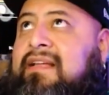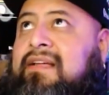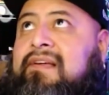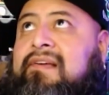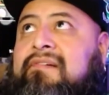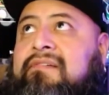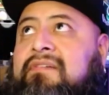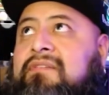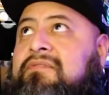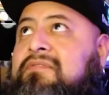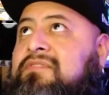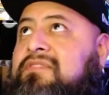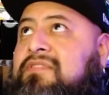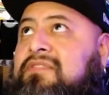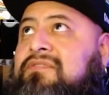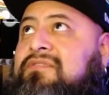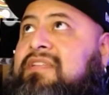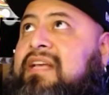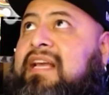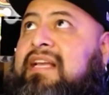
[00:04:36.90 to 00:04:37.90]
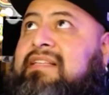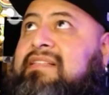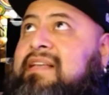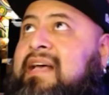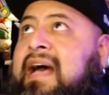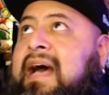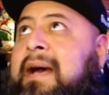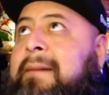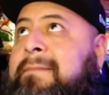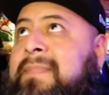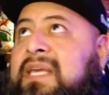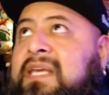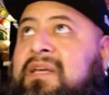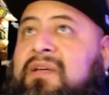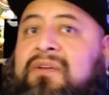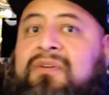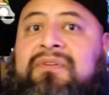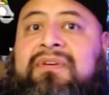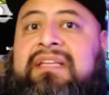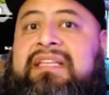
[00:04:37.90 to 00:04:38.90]
what was those days?
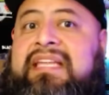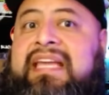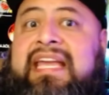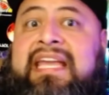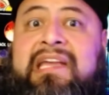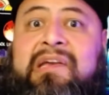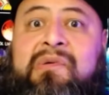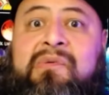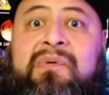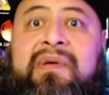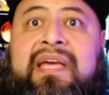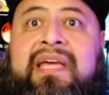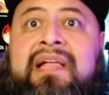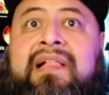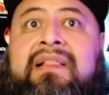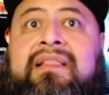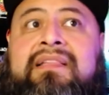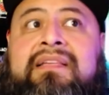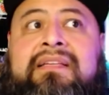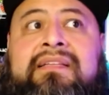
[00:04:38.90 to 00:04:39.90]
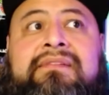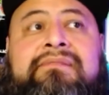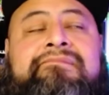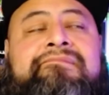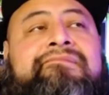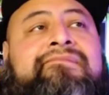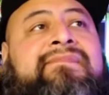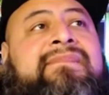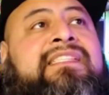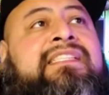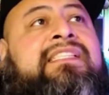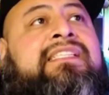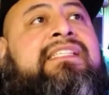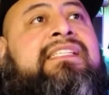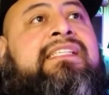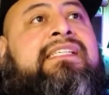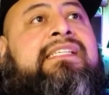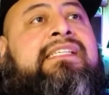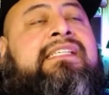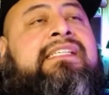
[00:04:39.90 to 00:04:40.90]
Hotmail and AOL and
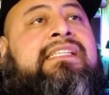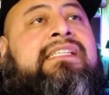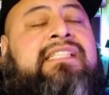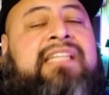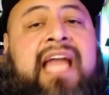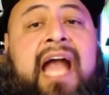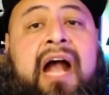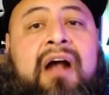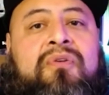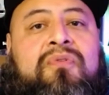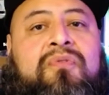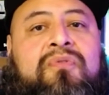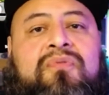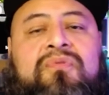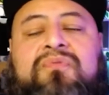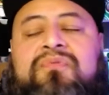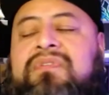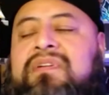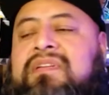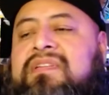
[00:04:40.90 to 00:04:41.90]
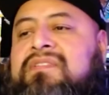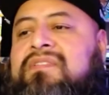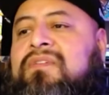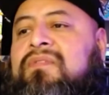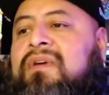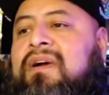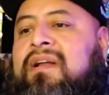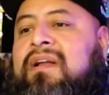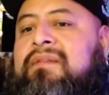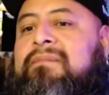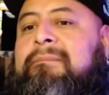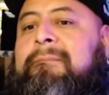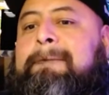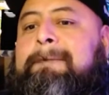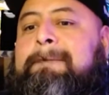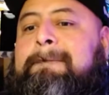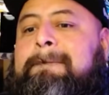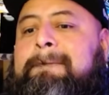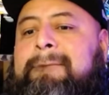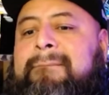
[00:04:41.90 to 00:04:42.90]
Yahoo and so on.
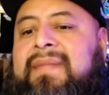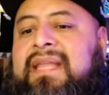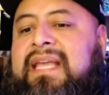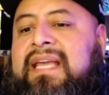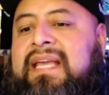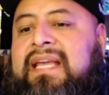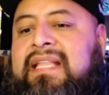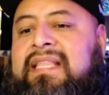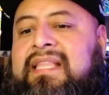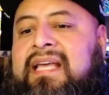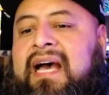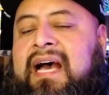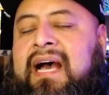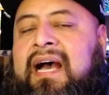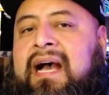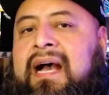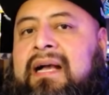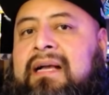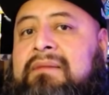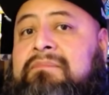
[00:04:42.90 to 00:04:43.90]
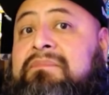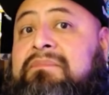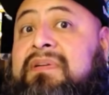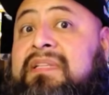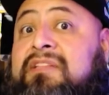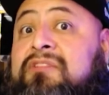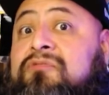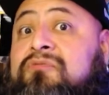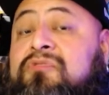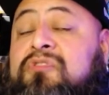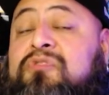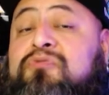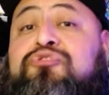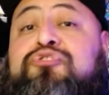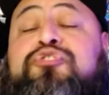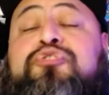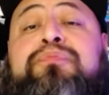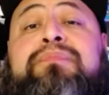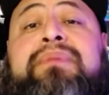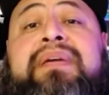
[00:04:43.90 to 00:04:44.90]
And uh, but th there was
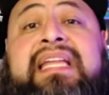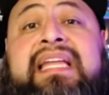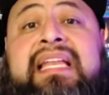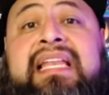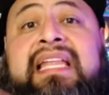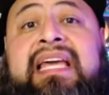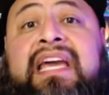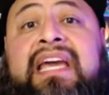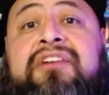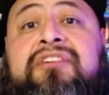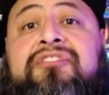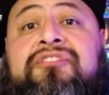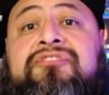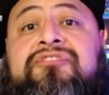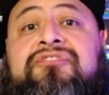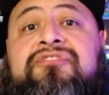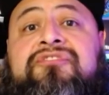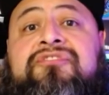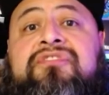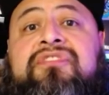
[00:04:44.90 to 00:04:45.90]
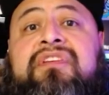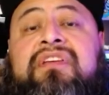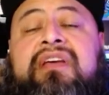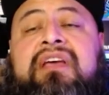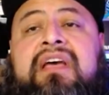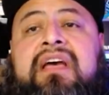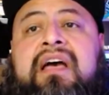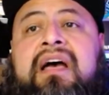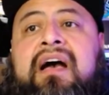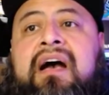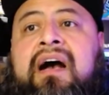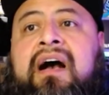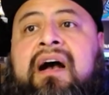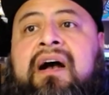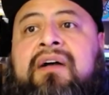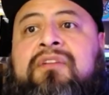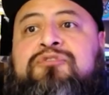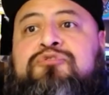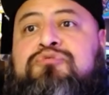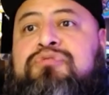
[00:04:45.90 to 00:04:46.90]
too many letters.
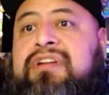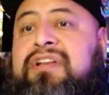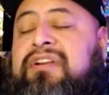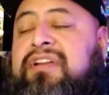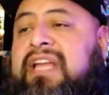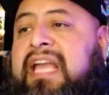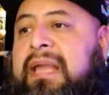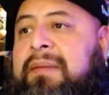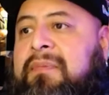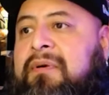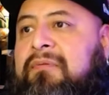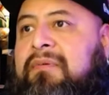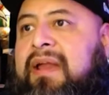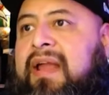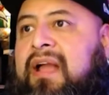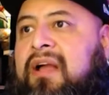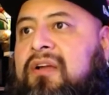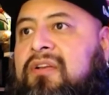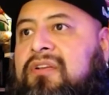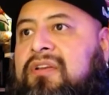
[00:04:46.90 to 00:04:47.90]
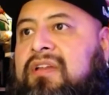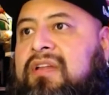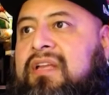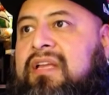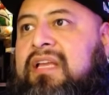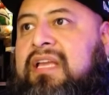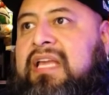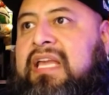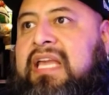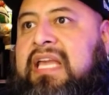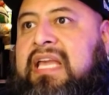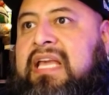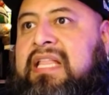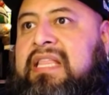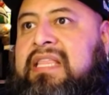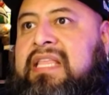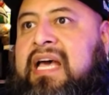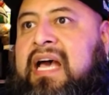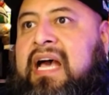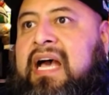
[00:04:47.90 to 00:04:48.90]
Uh, Twitter came around,
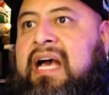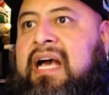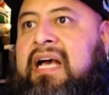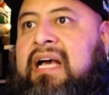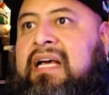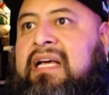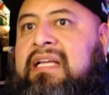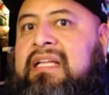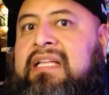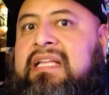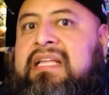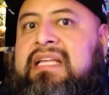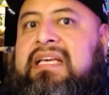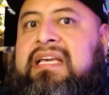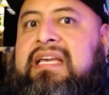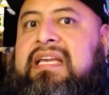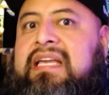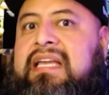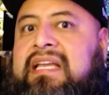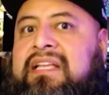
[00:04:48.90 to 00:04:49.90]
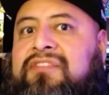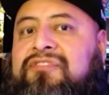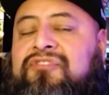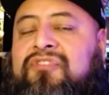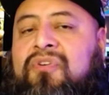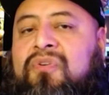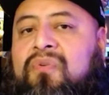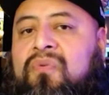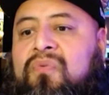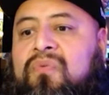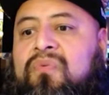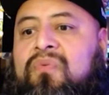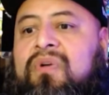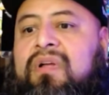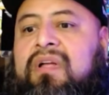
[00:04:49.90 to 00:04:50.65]
and uh, and so